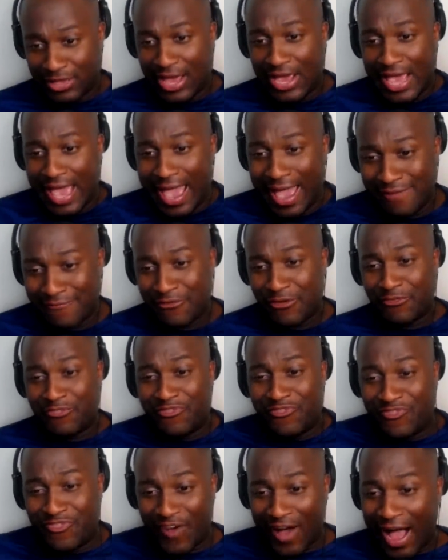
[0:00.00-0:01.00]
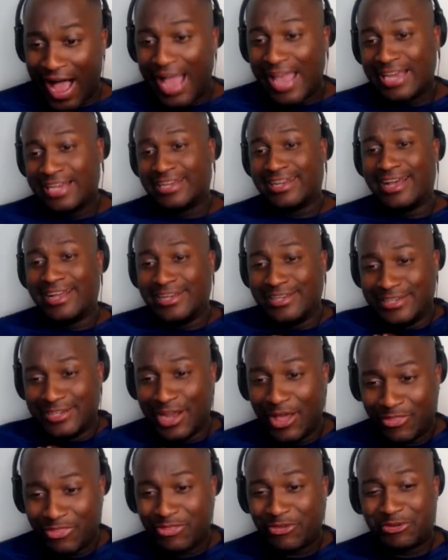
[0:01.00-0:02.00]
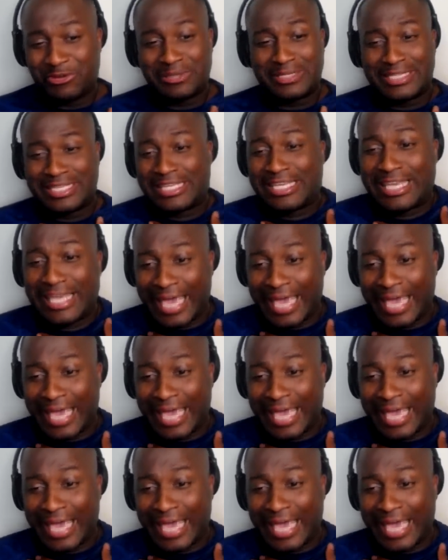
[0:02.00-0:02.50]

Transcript: will I ever find another